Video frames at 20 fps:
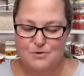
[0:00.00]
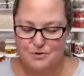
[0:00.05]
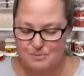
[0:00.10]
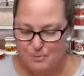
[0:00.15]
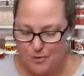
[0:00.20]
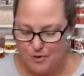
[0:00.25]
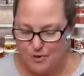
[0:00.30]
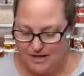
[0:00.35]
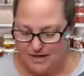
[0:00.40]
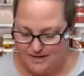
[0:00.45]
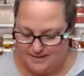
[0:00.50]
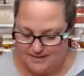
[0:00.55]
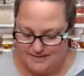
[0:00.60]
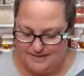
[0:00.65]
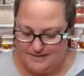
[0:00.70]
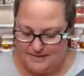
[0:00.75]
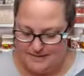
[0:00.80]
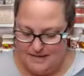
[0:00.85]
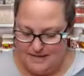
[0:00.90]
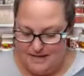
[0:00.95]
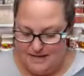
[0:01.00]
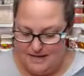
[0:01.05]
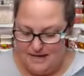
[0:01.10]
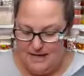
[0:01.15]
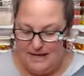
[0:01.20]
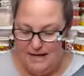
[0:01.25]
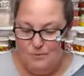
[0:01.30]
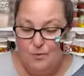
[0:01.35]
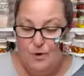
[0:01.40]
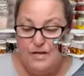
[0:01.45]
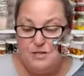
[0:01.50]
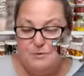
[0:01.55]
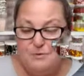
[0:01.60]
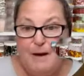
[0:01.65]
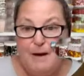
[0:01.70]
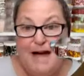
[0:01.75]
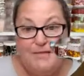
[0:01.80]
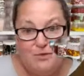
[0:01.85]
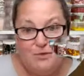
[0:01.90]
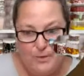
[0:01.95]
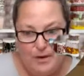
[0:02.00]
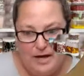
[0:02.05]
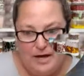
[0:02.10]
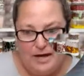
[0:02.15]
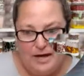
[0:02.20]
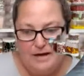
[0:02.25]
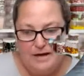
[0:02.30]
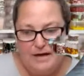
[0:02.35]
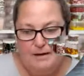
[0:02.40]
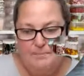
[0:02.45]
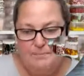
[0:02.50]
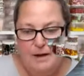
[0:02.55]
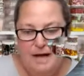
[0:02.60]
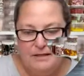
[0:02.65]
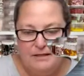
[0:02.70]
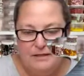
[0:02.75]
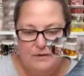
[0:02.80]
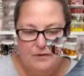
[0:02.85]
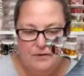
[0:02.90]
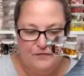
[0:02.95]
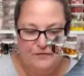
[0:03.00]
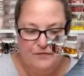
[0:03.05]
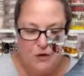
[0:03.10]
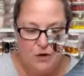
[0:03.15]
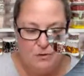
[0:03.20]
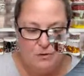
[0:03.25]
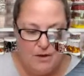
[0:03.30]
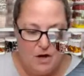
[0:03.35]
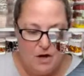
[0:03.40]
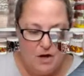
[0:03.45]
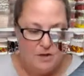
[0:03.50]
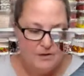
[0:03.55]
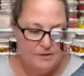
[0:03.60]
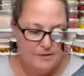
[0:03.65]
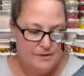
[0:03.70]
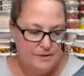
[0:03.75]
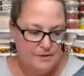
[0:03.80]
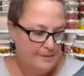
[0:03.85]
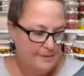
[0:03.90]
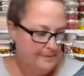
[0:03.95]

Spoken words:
mornings. Which, by the way, my little fur balls,